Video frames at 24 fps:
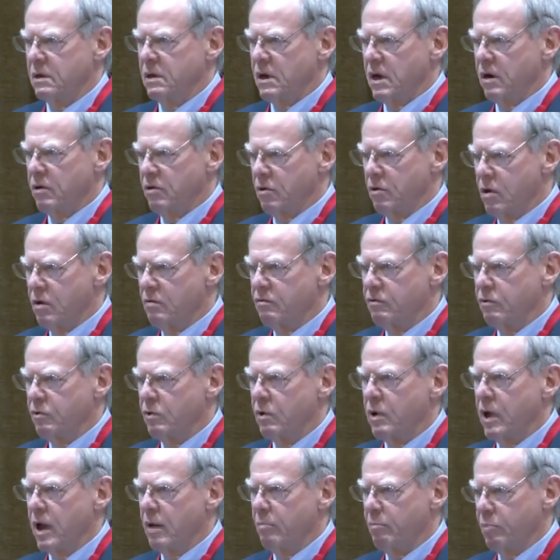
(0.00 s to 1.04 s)
a
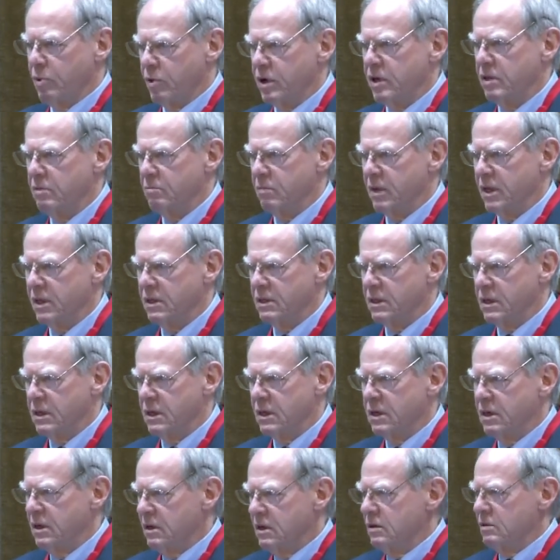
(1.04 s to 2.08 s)
wrongful appointment.
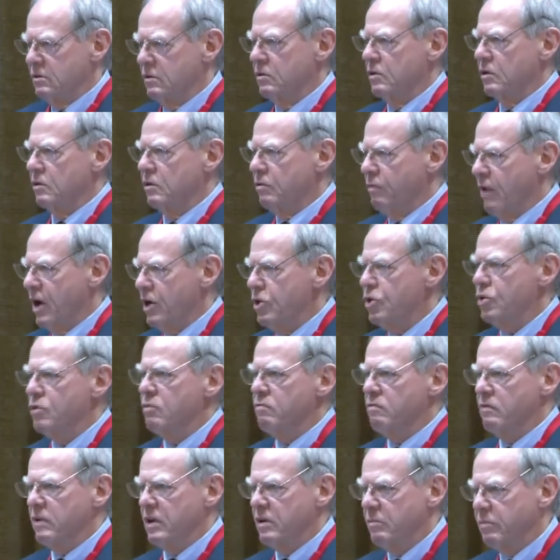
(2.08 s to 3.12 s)
So the
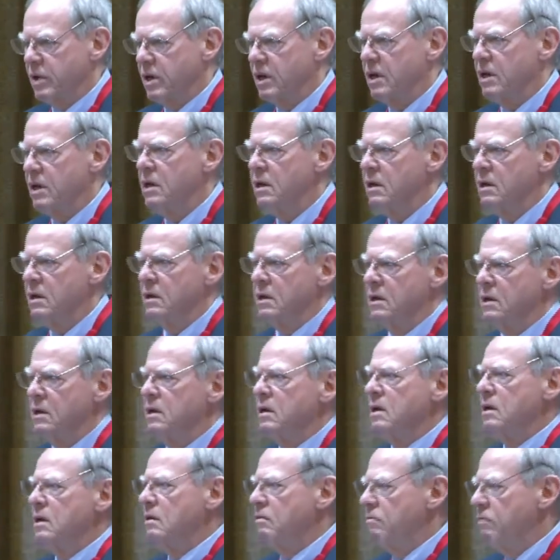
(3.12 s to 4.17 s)
question will be
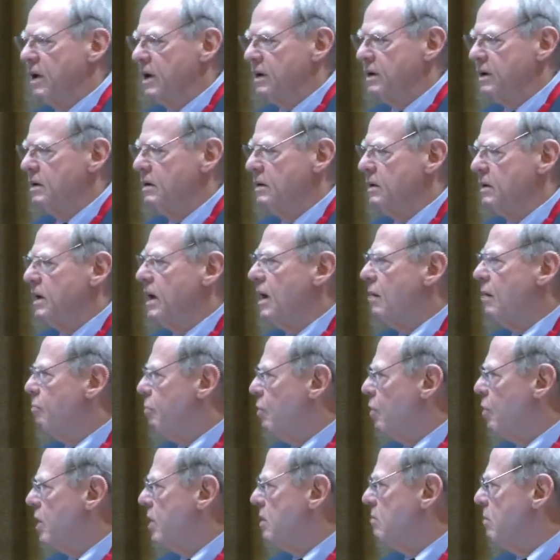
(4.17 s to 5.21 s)
whether the
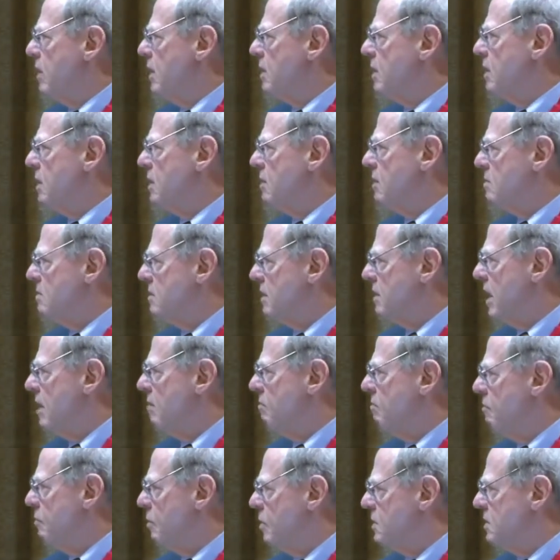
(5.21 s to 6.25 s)
appointment
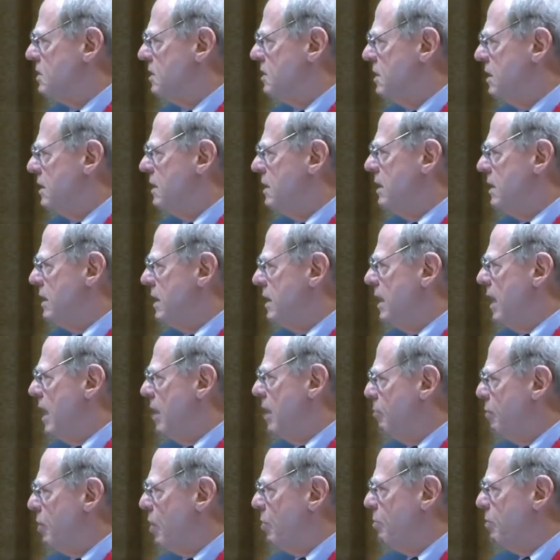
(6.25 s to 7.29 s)
itself was
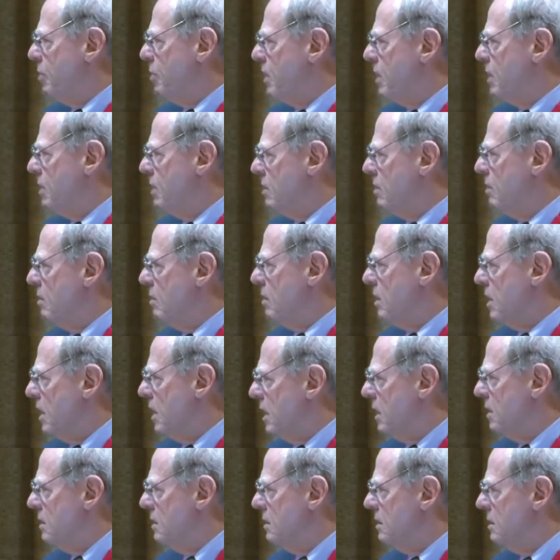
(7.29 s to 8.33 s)
appropriate or
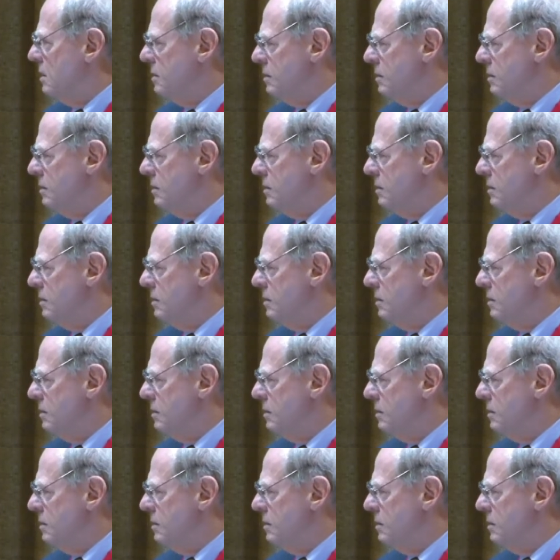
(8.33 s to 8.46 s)
not.